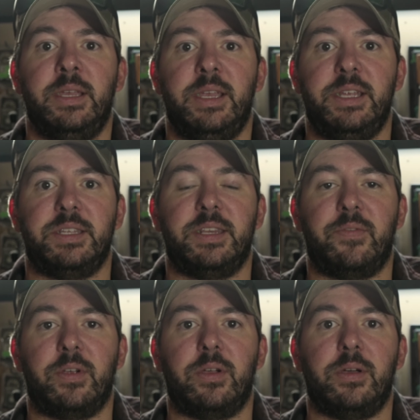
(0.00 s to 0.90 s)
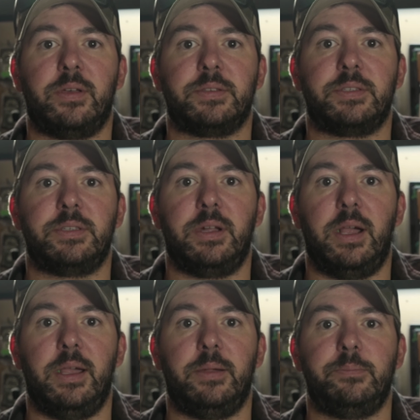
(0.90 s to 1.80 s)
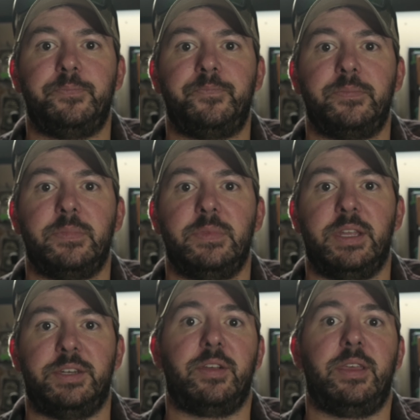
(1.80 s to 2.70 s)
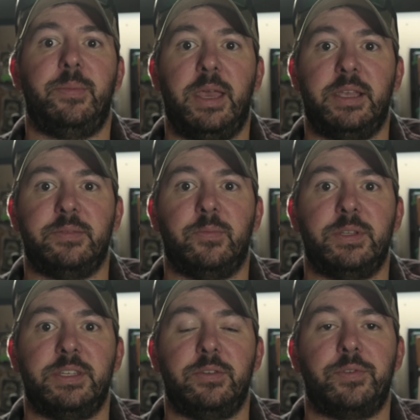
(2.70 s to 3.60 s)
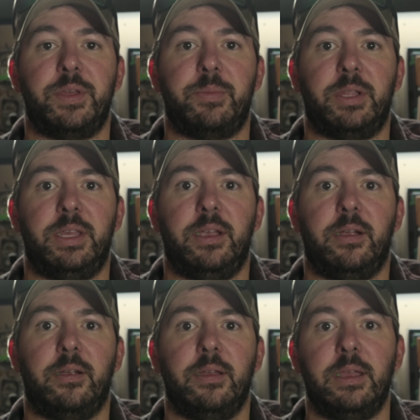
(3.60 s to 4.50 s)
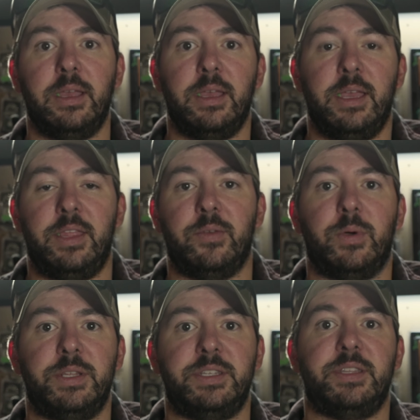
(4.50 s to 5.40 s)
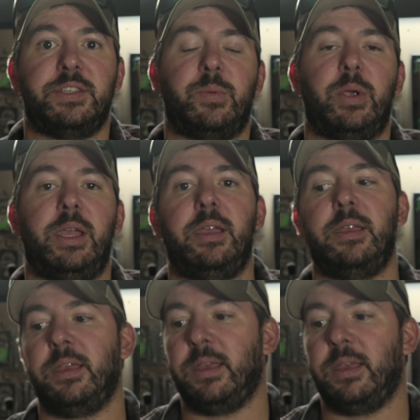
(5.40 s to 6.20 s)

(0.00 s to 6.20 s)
each of the different calls that a turkey makes and ones that you'll typically hear in the woods in the spring.